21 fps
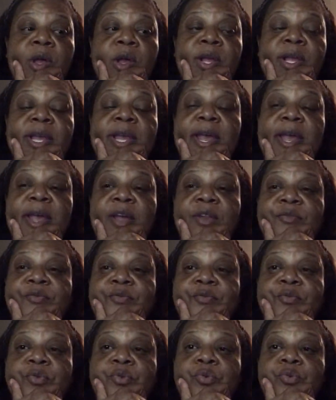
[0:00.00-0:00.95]
canned
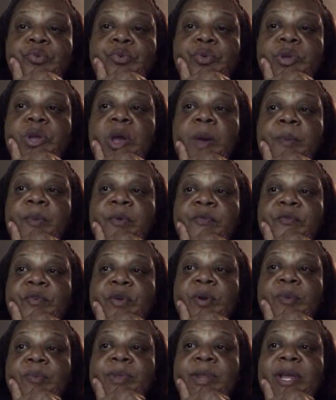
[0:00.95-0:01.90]
fruit coming
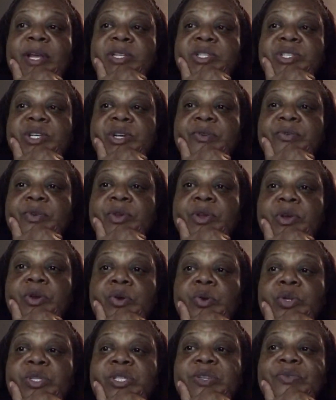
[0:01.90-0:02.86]
from Nigeria
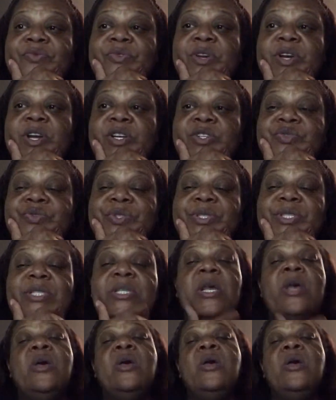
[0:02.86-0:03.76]
or different countries?